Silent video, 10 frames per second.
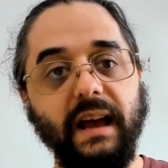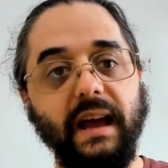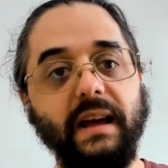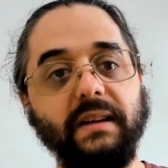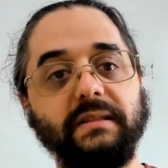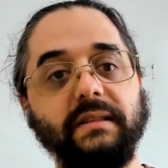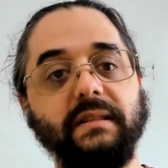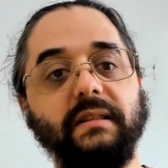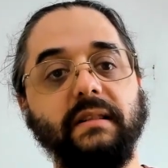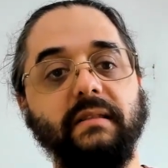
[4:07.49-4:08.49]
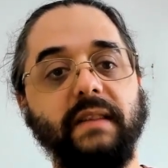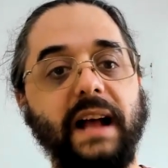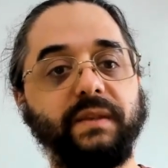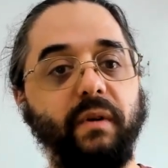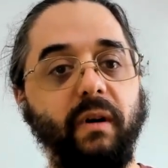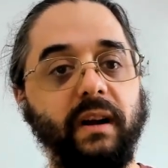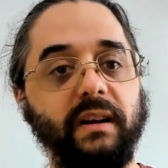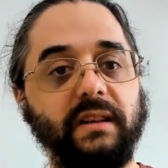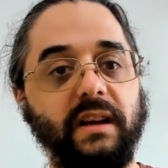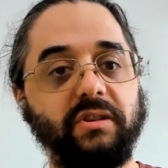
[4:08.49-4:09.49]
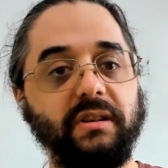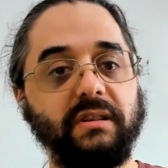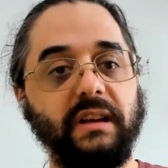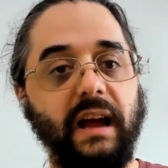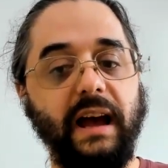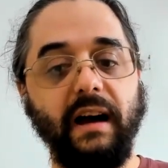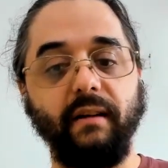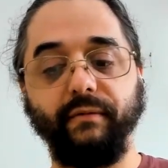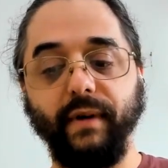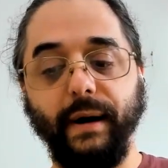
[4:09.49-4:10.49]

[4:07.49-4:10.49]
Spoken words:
And that's for organizations that have